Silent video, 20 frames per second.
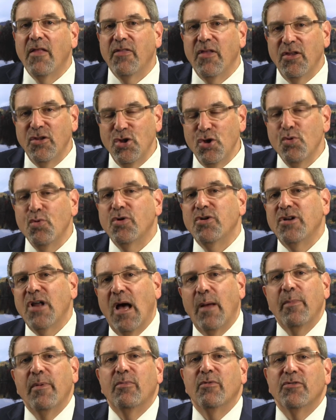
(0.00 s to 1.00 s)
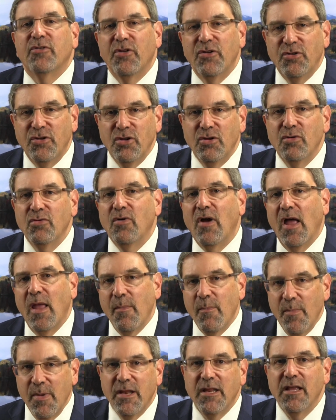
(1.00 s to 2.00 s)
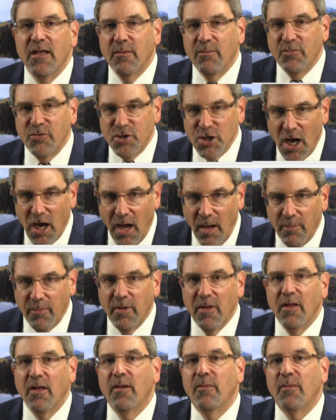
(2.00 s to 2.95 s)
then you would not be able to do a medium job